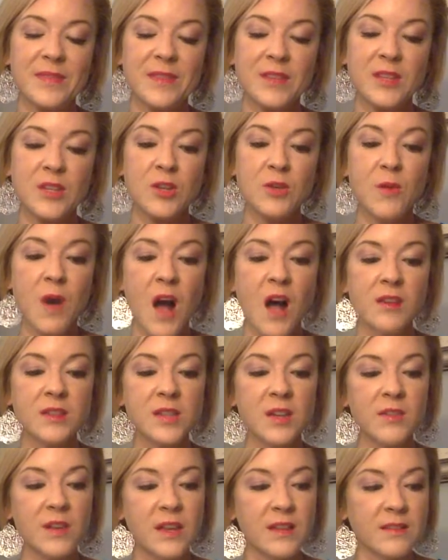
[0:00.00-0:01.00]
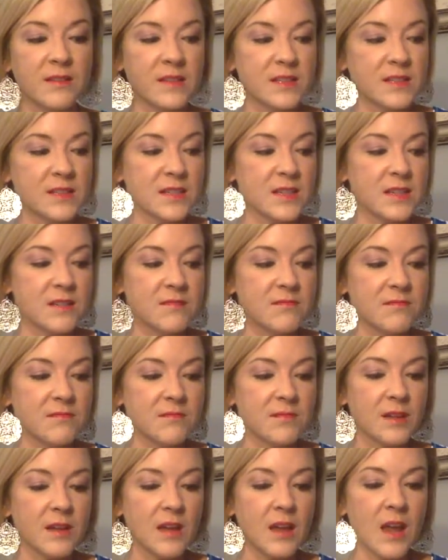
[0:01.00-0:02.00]
You also get listed
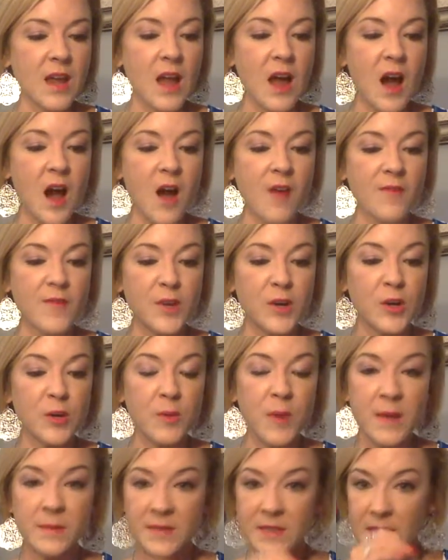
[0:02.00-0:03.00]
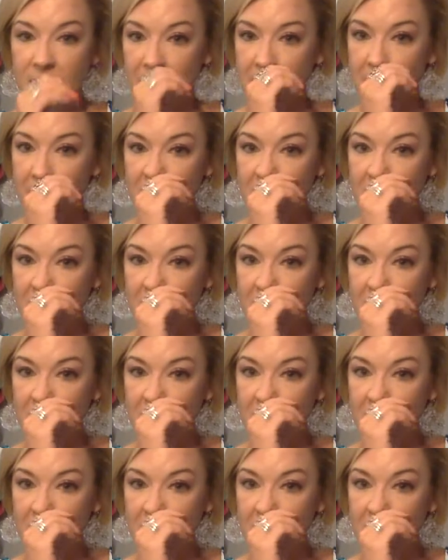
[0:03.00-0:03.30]
for your website.